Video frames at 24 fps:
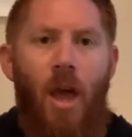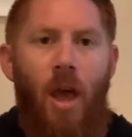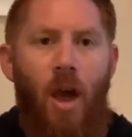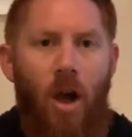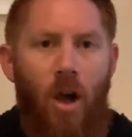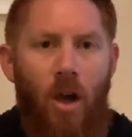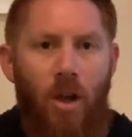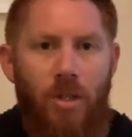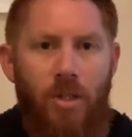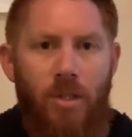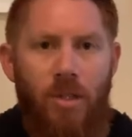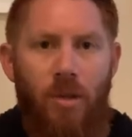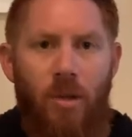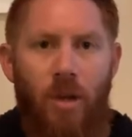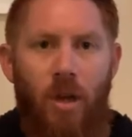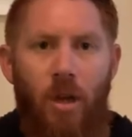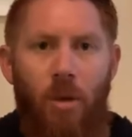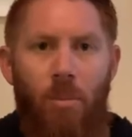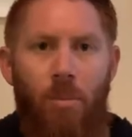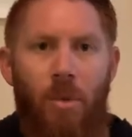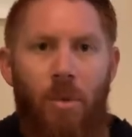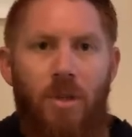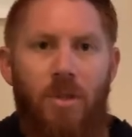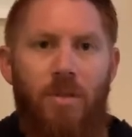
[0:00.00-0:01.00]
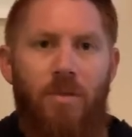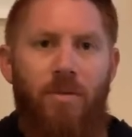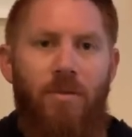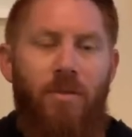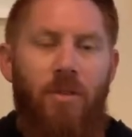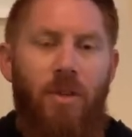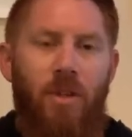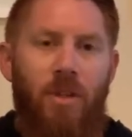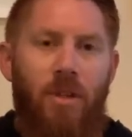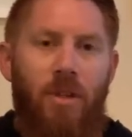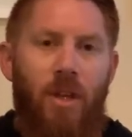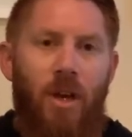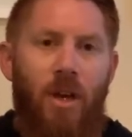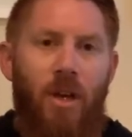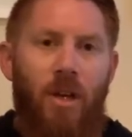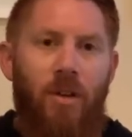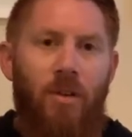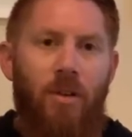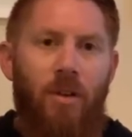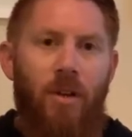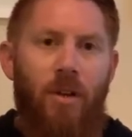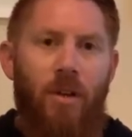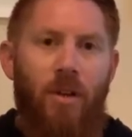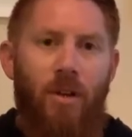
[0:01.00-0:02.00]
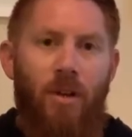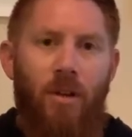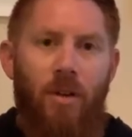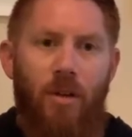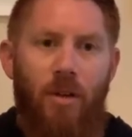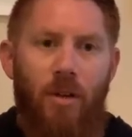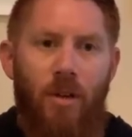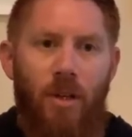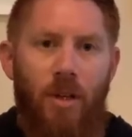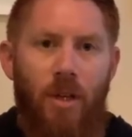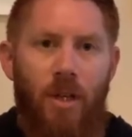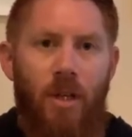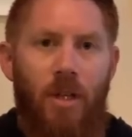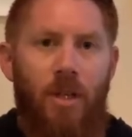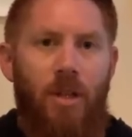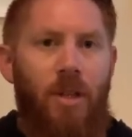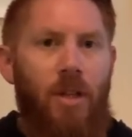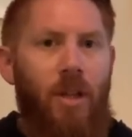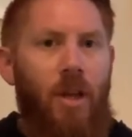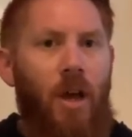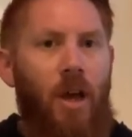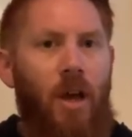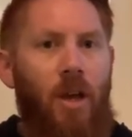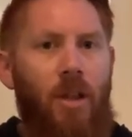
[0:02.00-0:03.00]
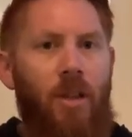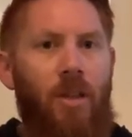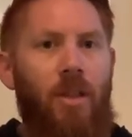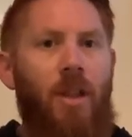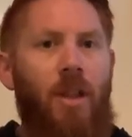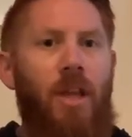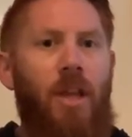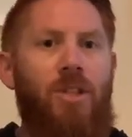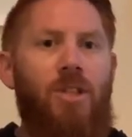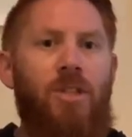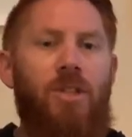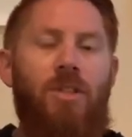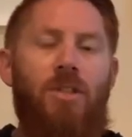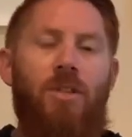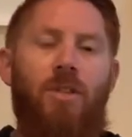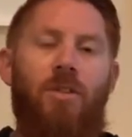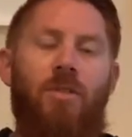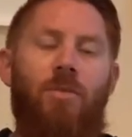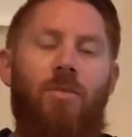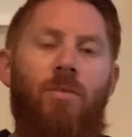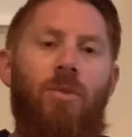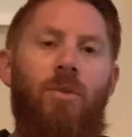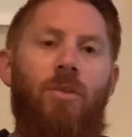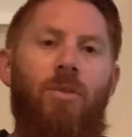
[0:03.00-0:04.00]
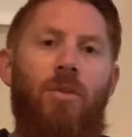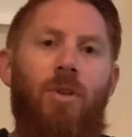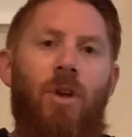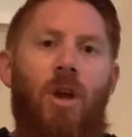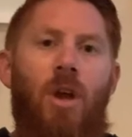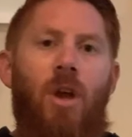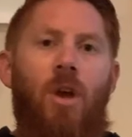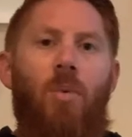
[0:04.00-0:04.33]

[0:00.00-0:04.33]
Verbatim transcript: Also, help us feed the hungry in the uh, nations of the world.